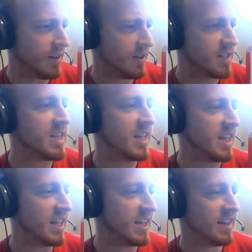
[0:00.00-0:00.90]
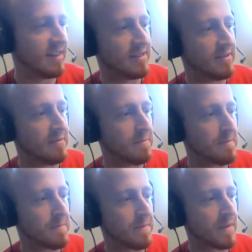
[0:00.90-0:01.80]
C
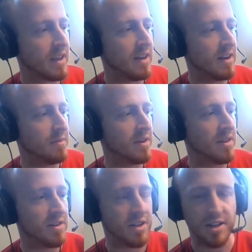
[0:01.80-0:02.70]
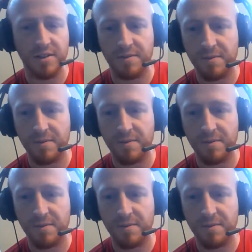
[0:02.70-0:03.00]
in number 13.